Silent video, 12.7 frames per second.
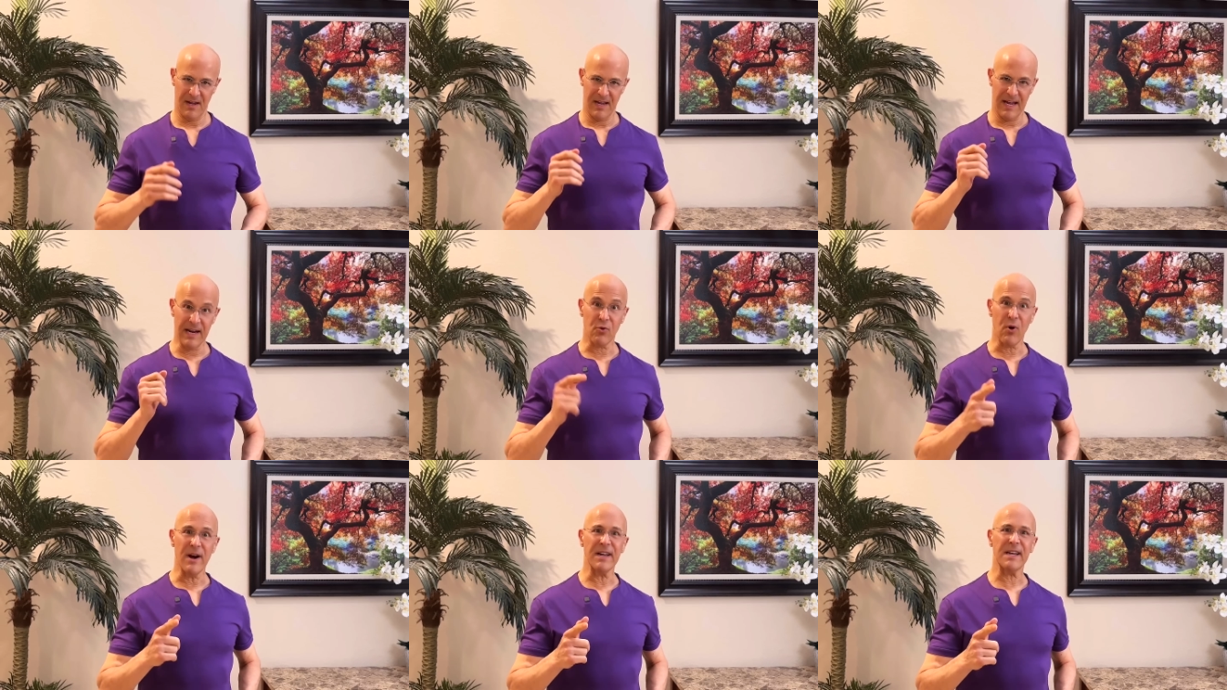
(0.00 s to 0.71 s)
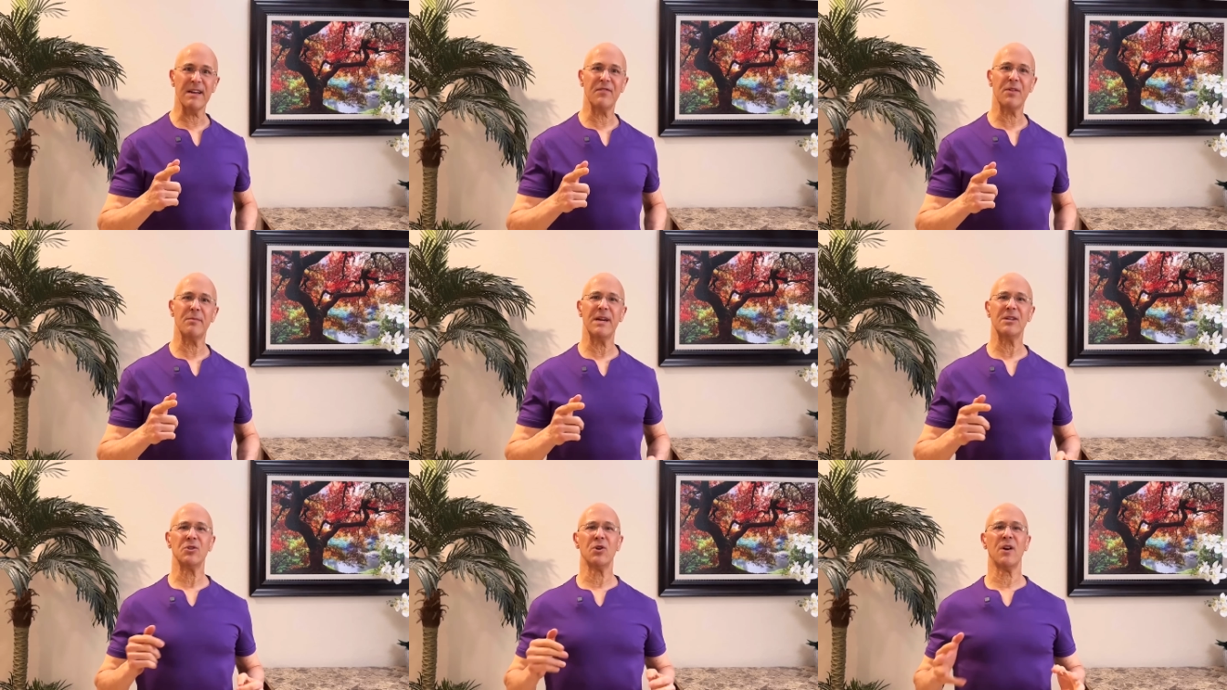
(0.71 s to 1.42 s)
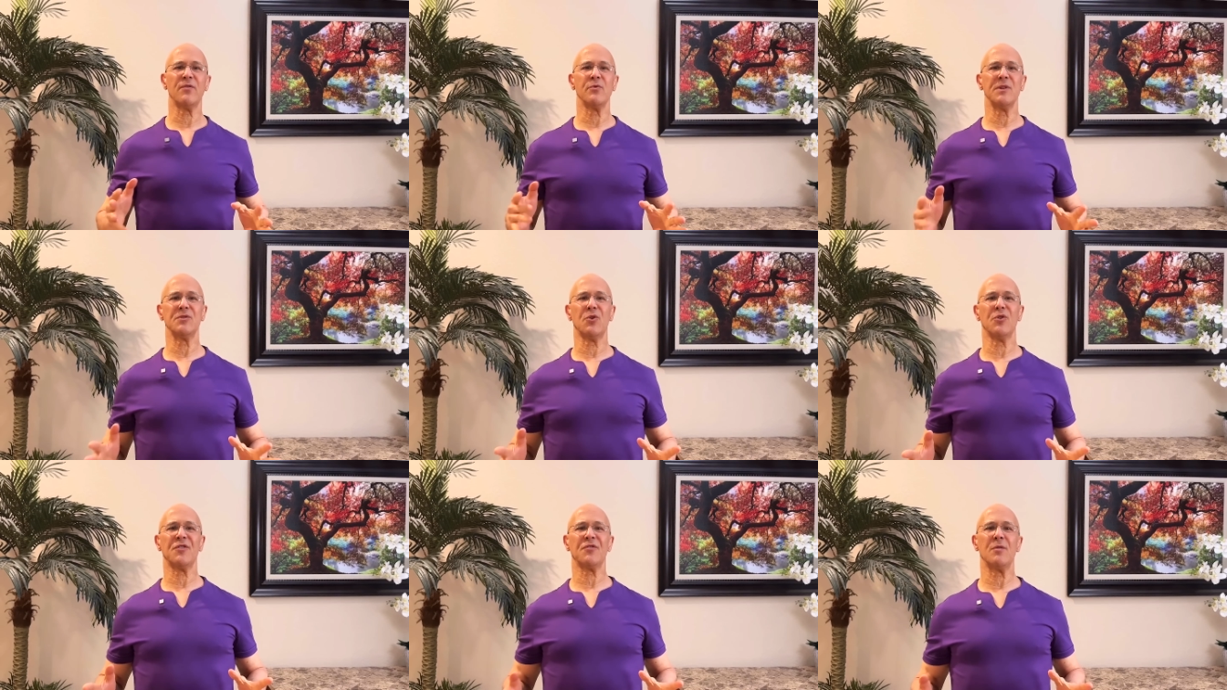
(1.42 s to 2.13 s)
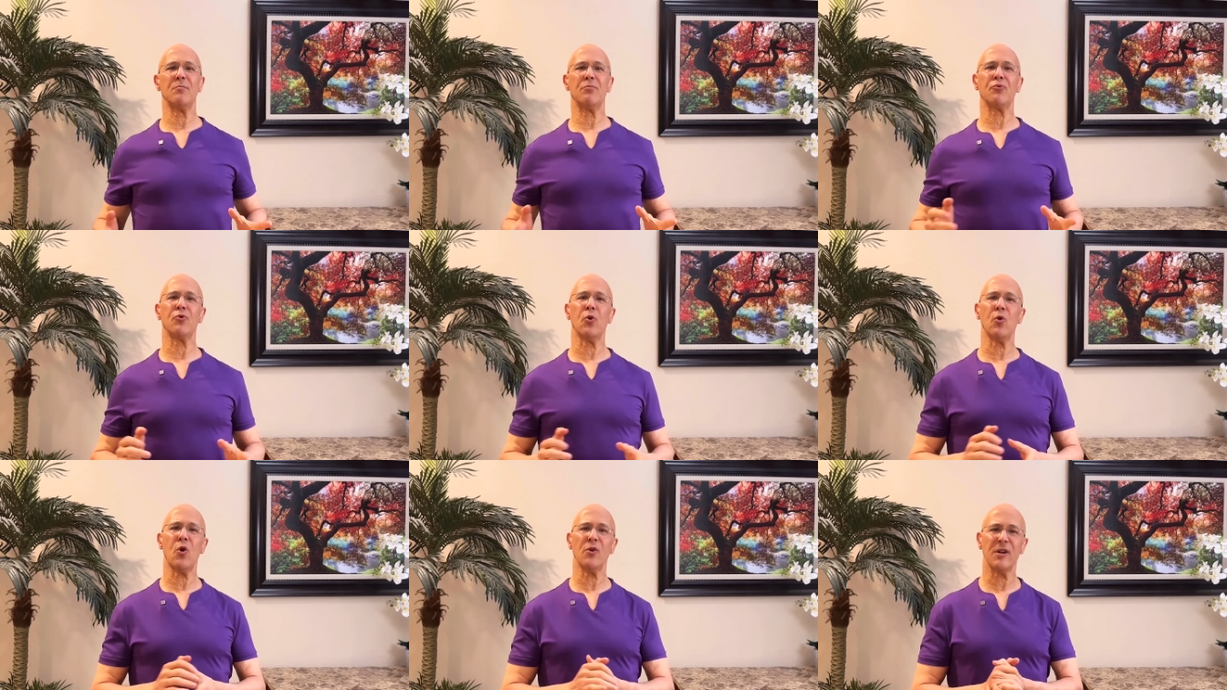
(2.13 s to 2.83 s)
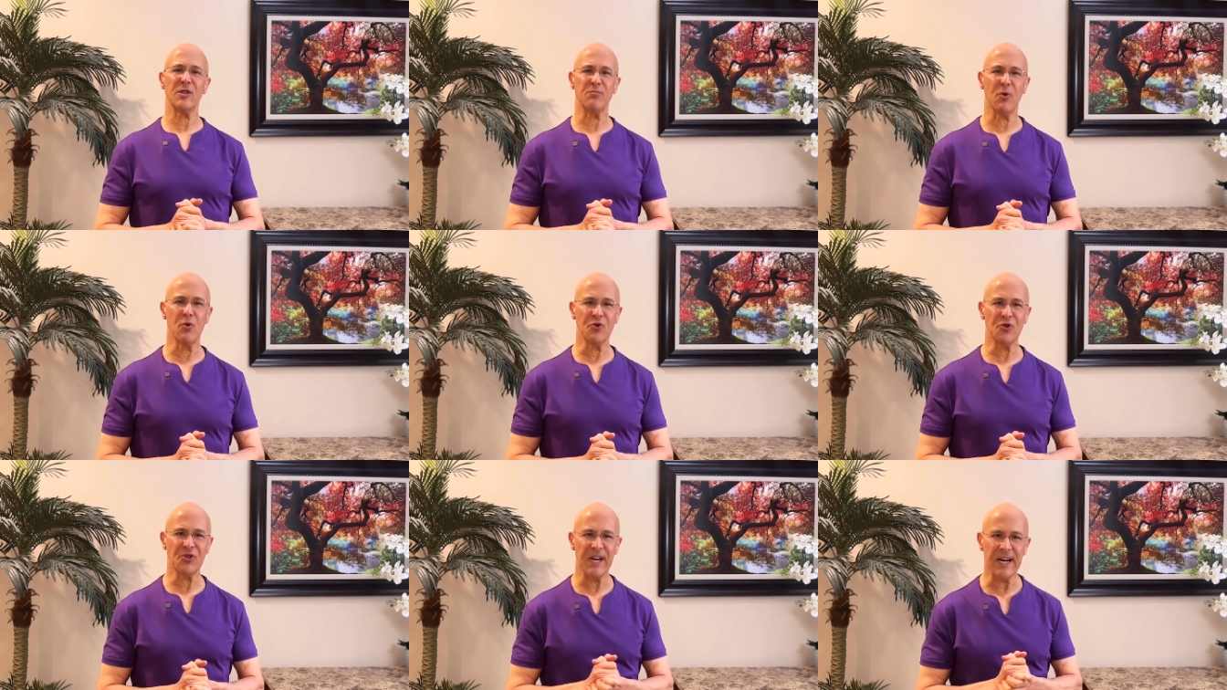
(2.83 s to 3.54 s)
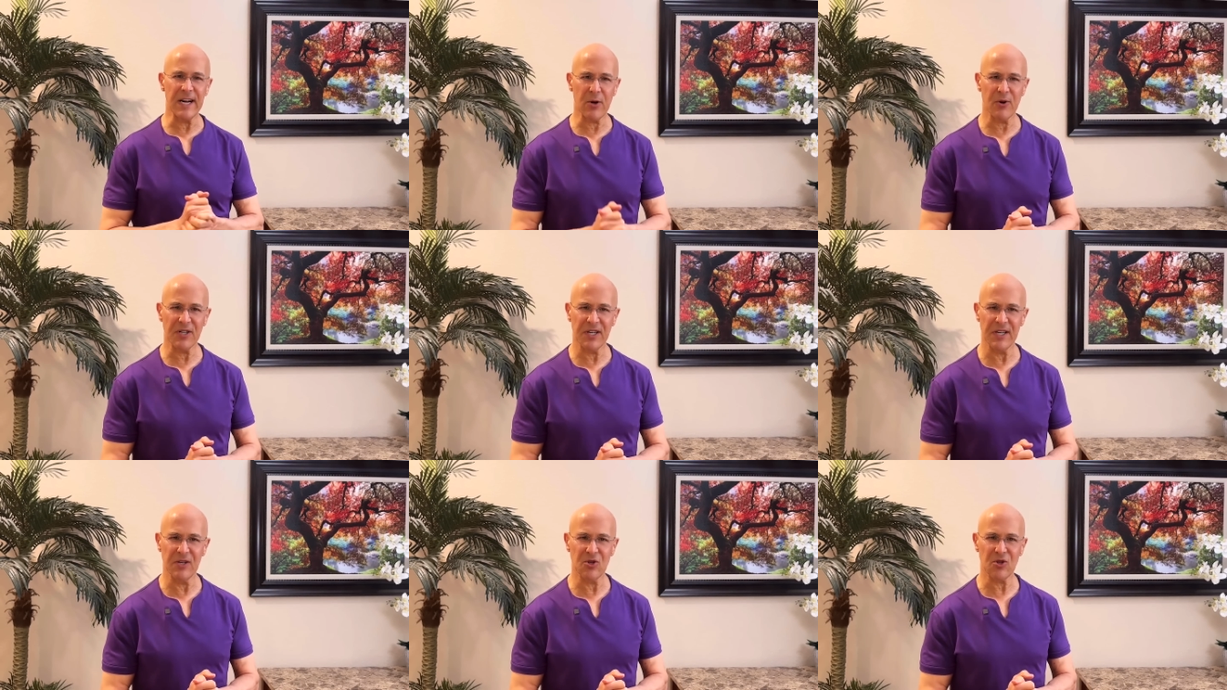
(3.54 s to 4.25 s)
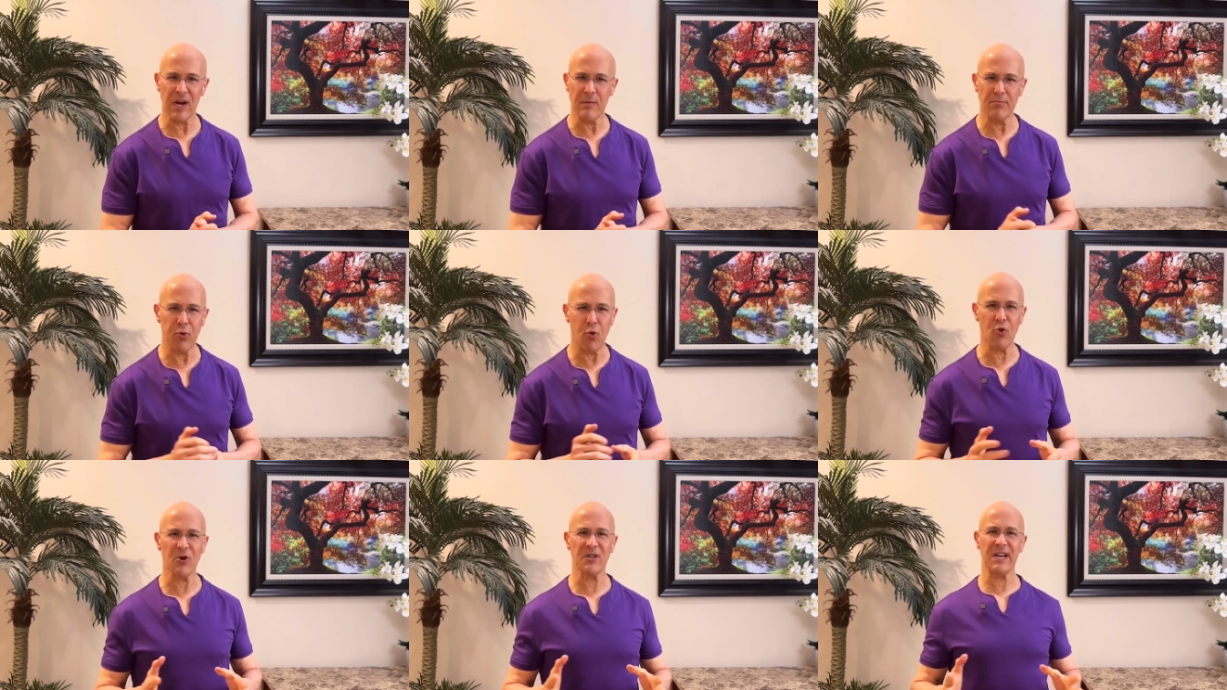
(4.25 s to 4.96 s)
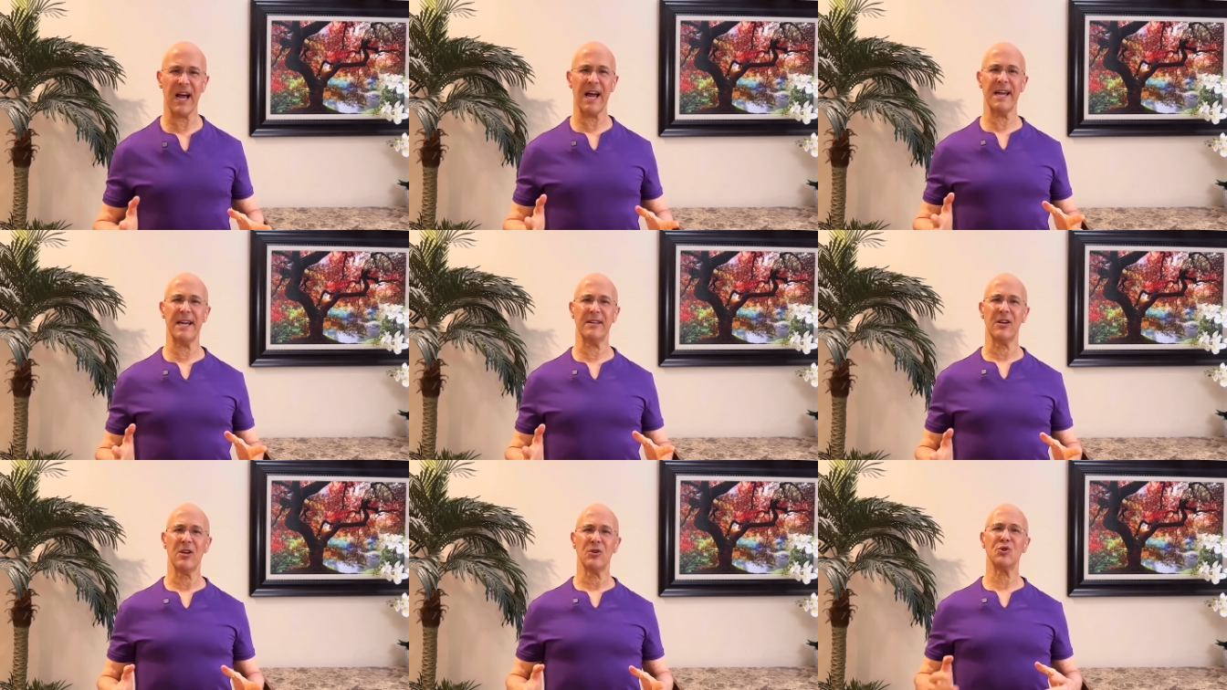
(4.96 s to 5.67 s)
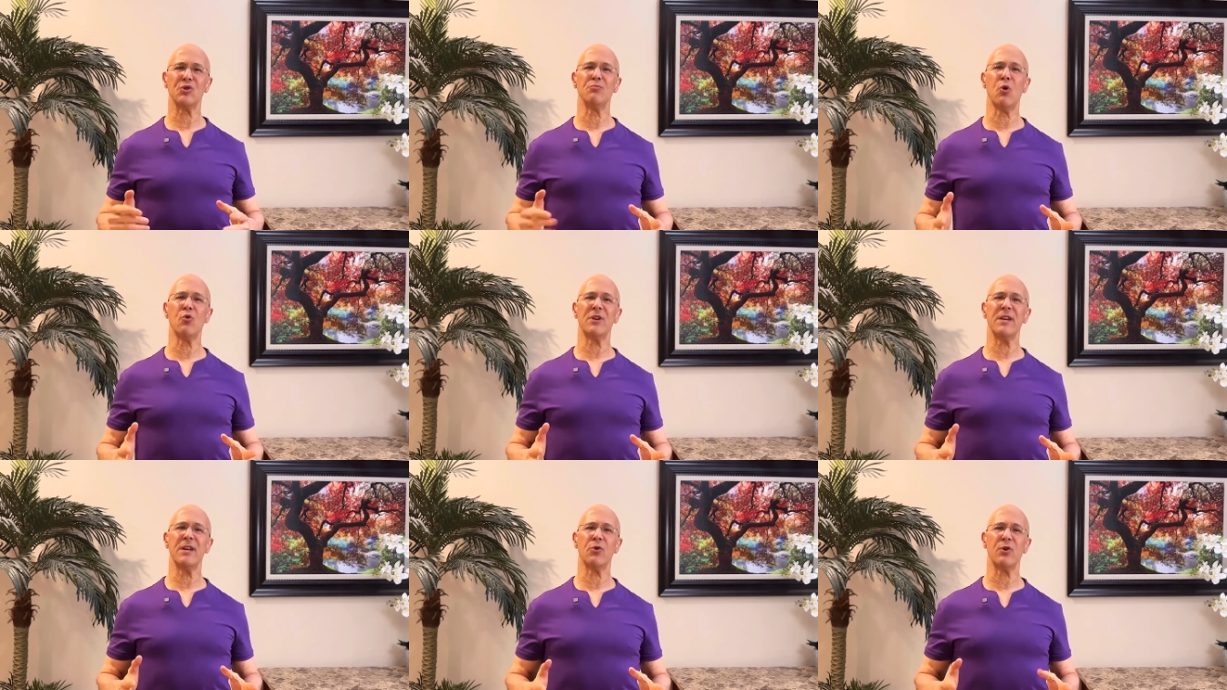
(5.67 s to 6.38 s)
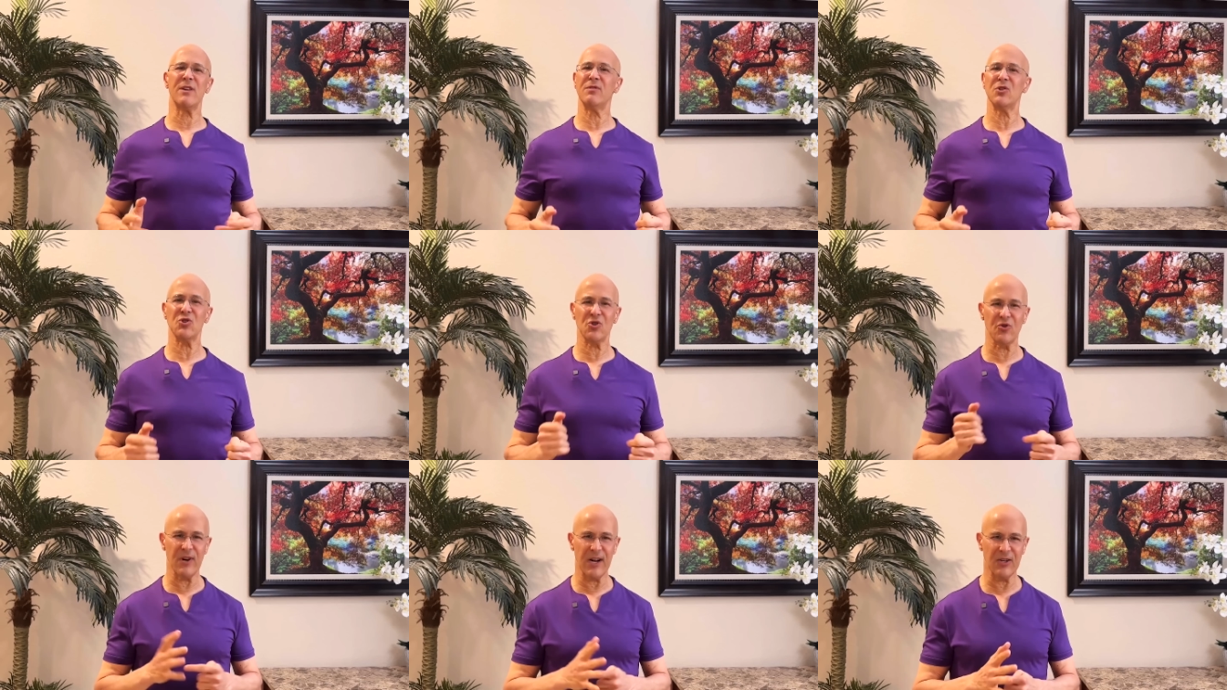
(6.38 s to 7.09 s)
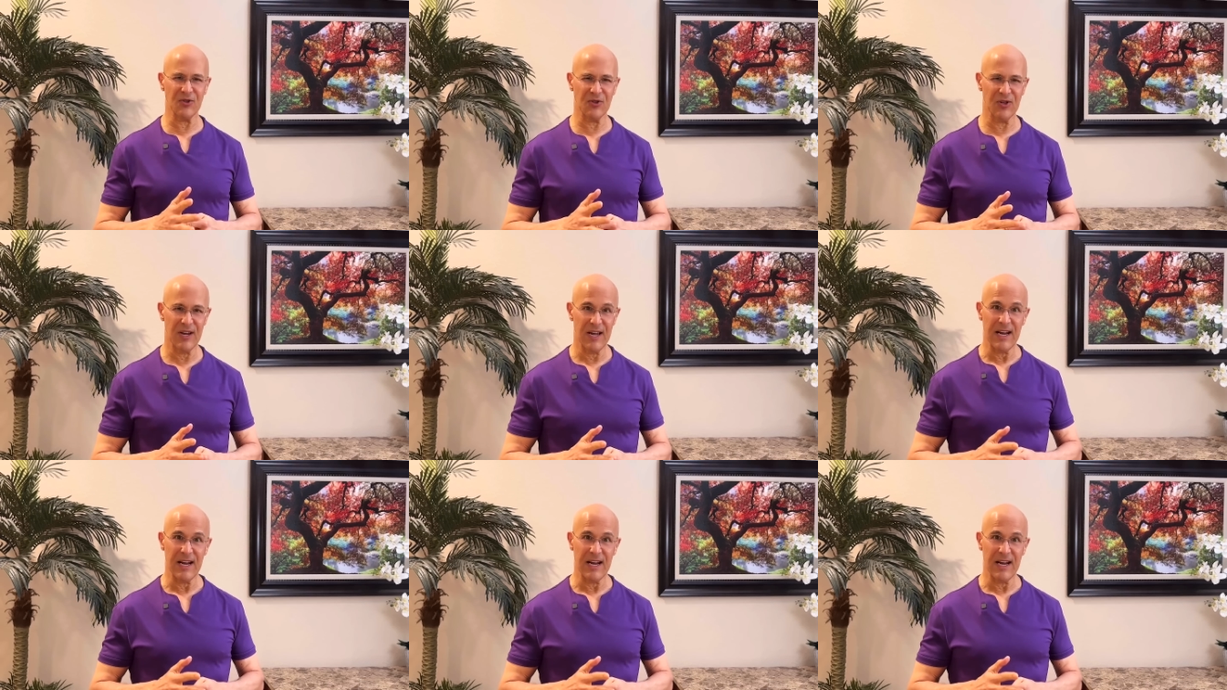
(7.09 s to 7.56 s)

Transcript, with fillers: And chronic inflammation often results from prolonged exposure to irritants like poor diet, smoking, or even stress.